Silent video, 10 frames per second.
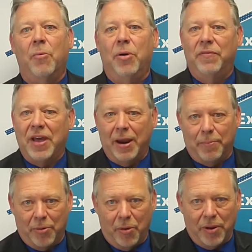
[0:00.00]
We've
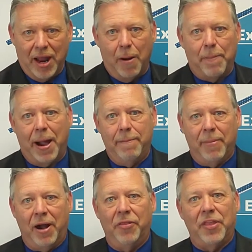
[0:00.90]
got it broken out by
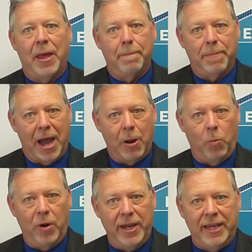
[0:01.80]
month and by
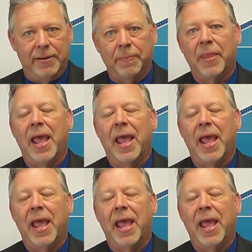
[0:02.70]
week.